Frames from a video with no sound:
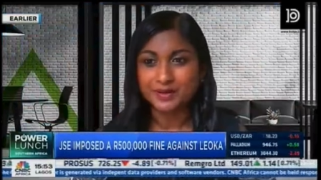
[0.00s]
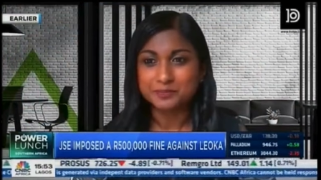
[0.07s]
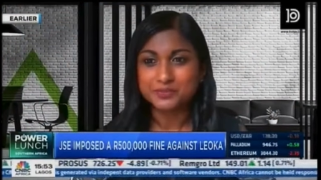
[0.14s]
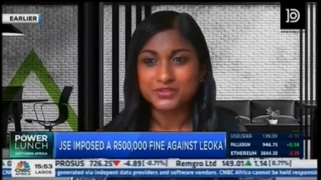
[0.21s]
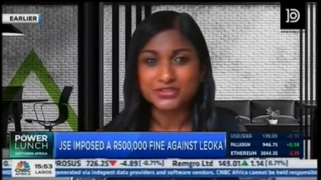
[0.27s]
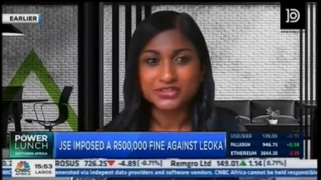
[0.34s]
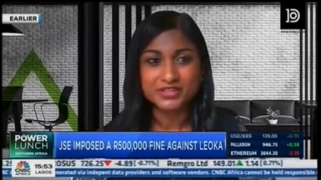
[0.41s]

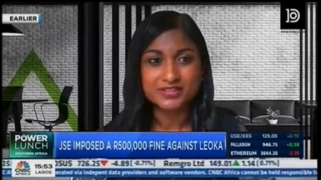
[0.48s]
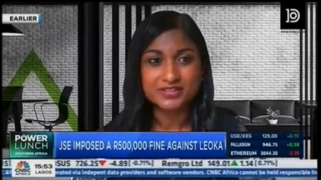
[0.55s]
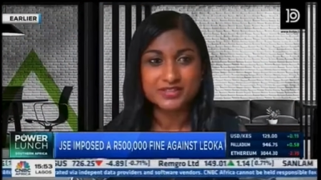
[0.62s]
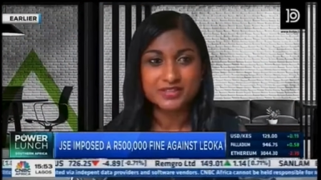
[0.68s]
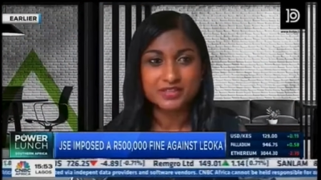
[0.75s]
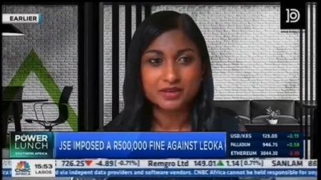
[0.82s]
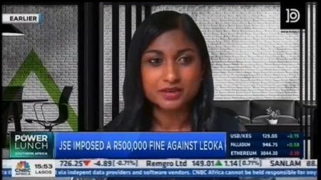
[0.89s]
Um, the
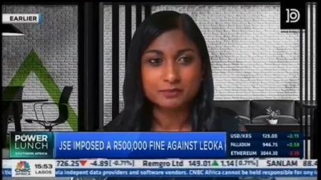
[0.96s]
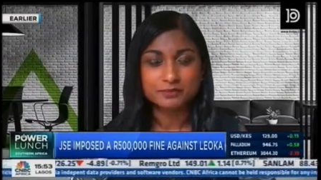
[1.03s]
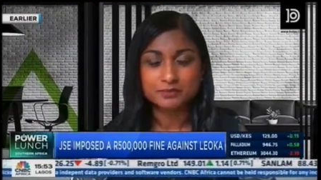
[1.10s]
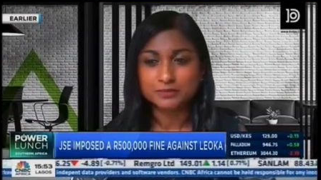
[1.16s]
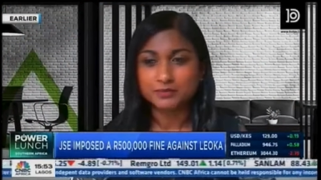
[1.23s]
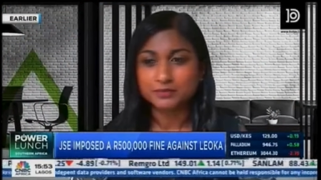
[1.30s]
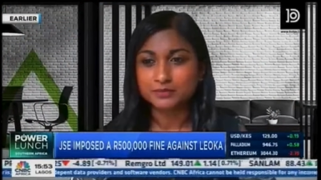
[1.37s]
JSE,
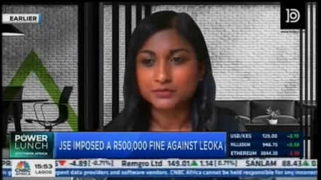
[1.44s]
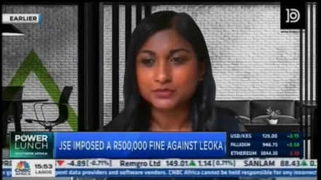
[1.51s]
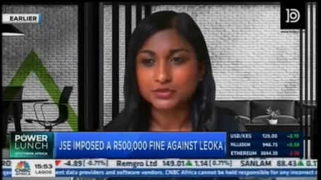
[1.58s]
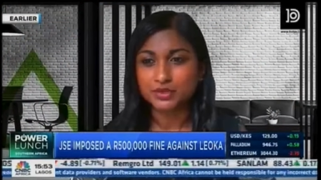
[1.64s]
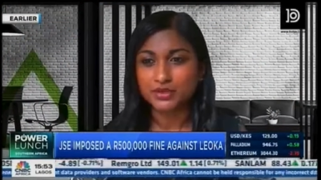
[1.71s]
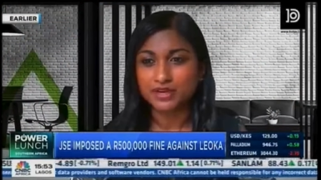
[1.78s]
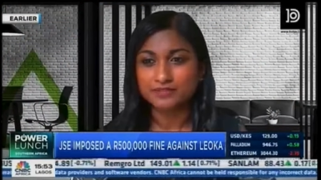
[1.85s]
um,
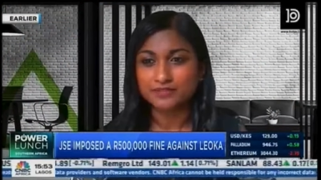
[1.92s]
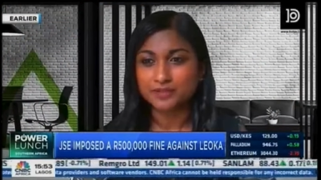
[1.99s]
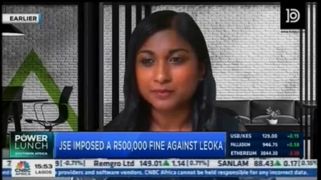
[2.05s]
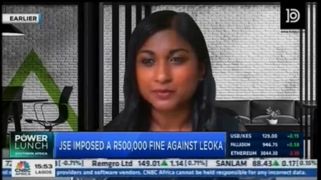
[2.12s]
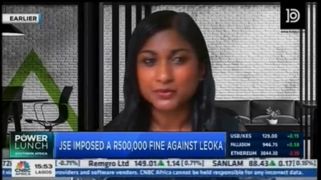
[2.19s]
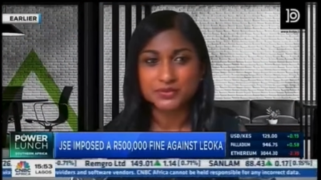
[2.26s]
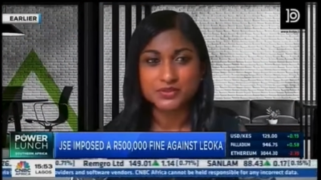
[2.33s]
sure
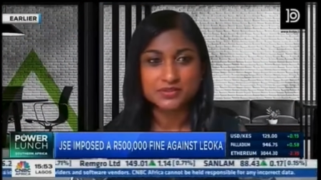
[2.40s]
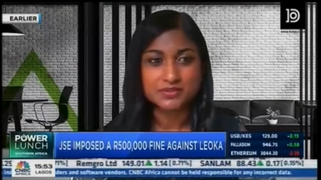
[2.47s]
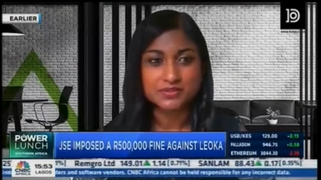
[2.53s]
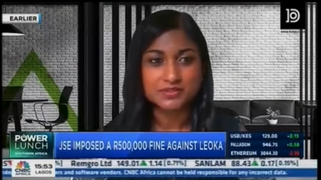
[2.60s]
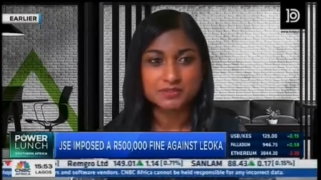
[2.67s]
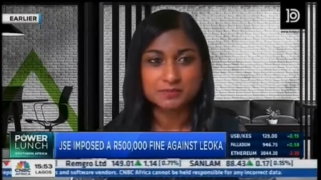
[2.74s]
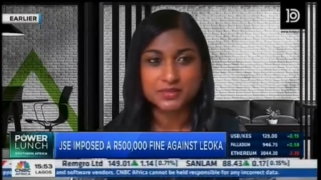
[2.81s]
have their
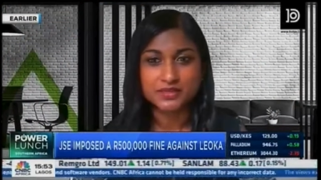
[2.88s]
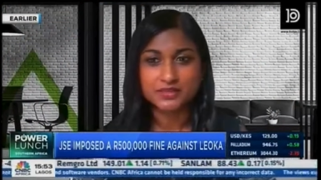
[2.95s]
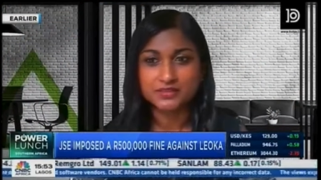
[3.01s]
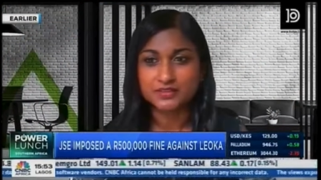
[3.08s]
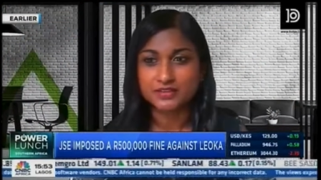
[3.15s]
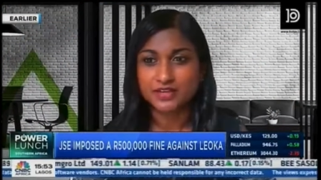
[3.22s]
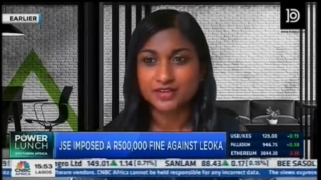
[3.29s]
processes in
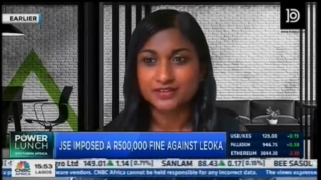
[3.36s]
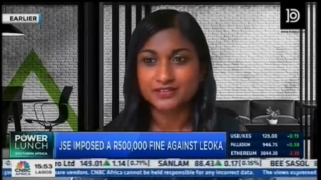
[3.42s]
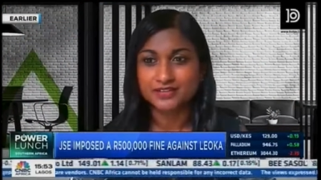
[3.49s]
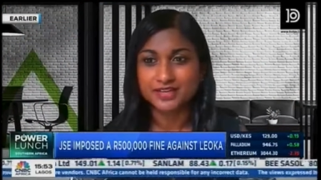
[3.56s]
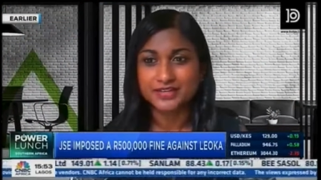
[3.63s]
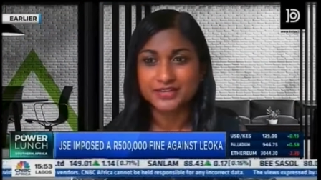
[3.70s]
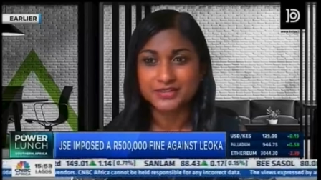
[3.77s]
place and,
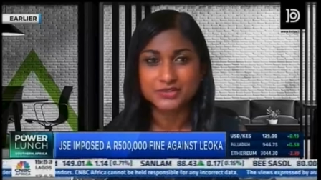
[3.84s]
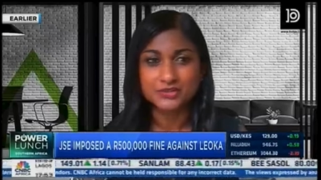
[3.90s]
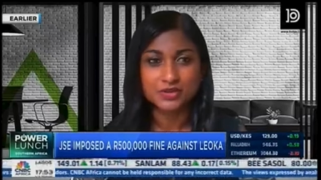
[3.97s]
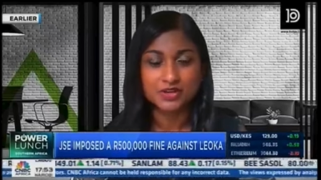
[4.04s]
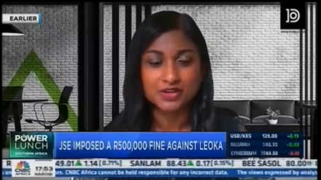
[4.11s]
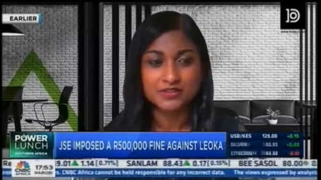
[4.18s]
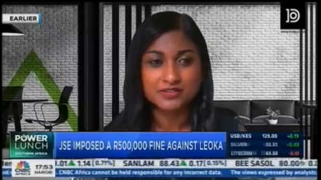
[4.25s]
then they
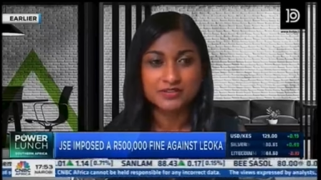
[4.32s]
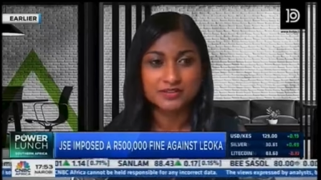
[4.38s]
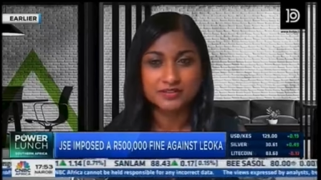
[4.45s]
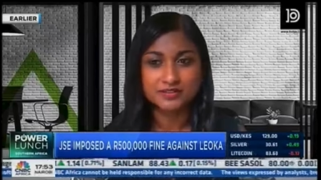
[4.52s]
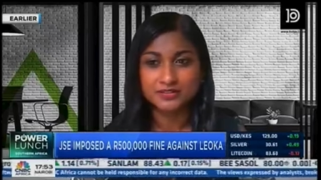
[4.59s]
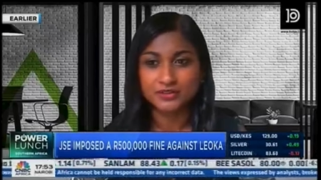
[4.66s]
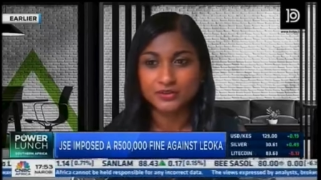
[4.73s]
need to
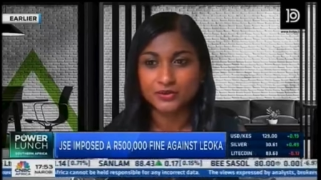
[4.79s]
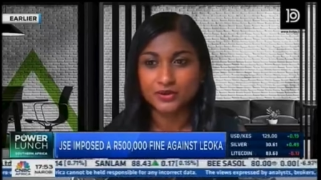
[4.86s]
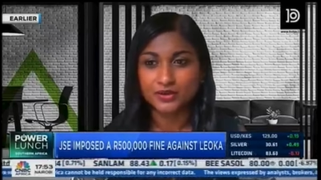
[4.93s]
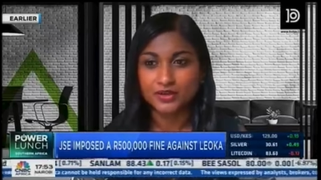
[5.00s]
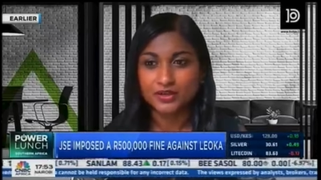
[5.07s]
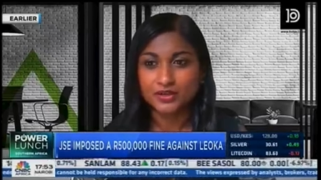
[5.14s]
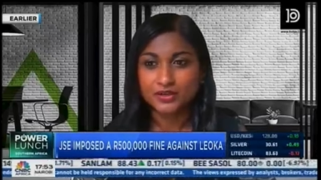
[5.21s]
answer, you
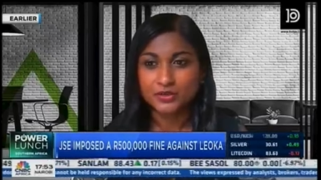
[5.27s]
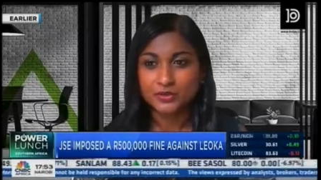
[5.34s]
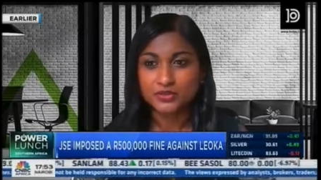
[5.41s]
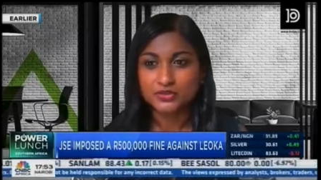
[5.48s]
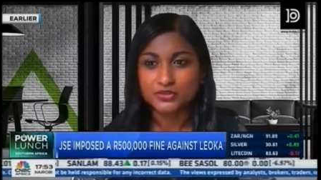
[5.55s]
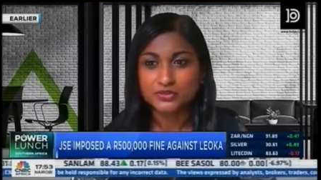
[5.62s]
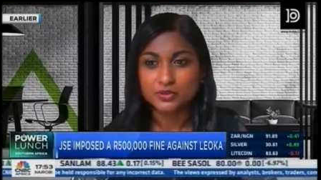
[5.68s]
know,
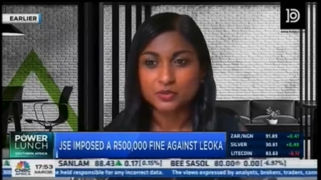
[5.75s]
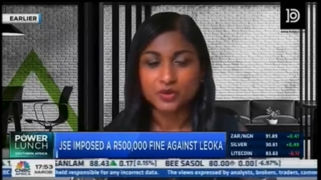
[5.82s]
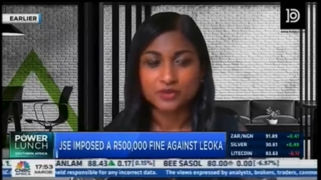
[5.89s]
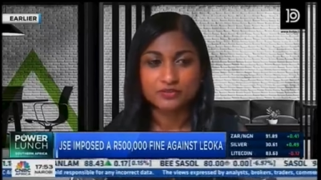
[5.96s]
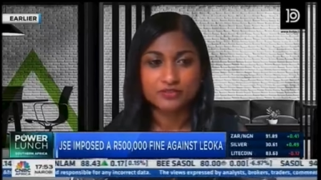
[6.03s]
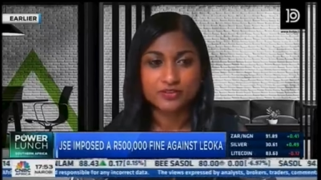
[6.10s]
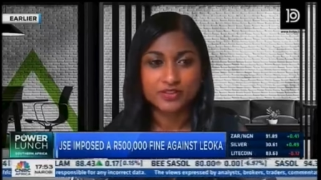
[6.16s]
questions
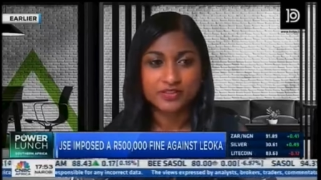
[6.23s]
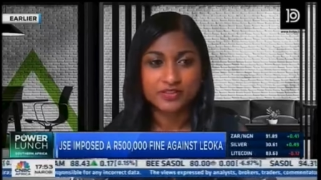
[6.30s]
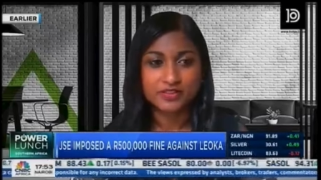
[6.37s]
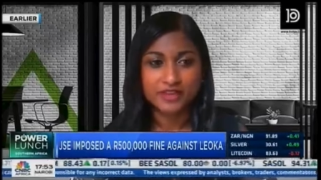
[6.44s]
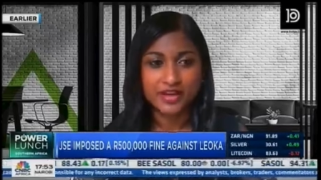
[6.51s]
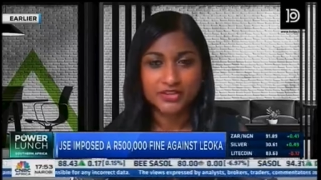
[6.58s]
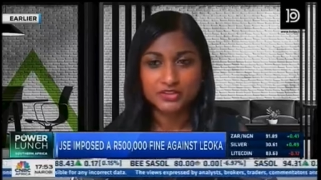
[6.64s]
on what
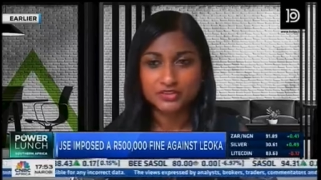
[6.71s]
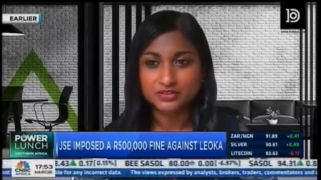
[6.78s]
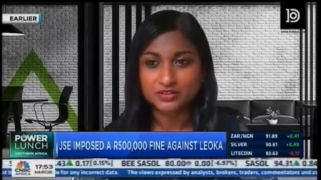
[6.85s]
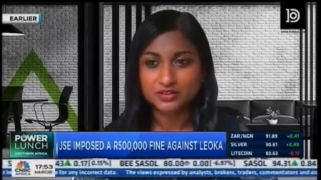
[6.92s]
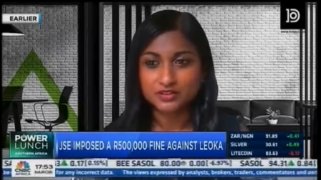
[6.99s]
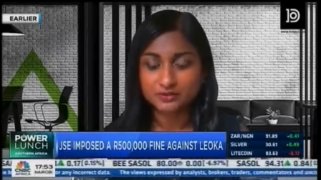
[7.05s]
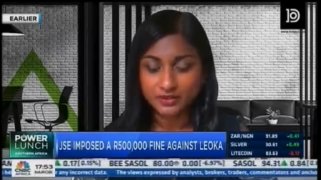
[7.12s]
further action
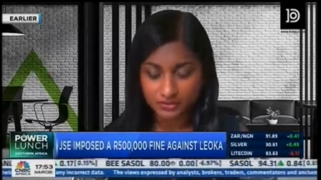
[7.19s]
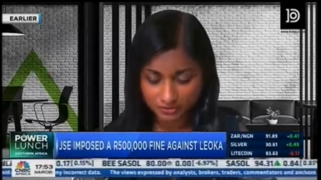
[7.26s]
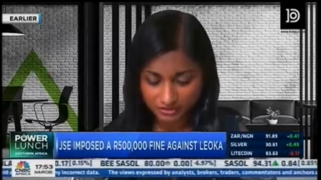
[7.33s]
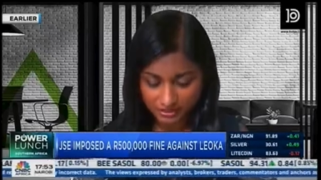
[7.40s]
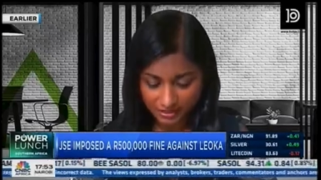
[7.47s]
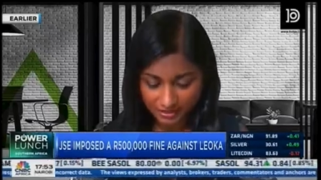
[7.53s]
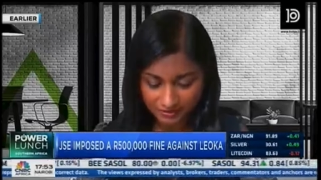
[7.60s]
they're going
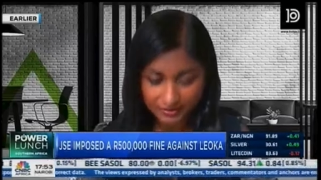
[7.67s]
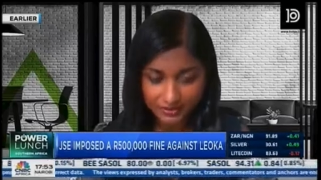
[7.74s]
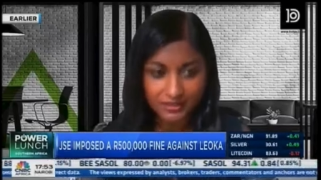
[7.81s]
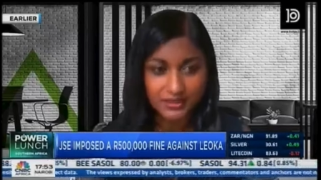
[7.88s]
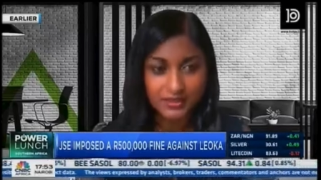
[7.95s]
to take.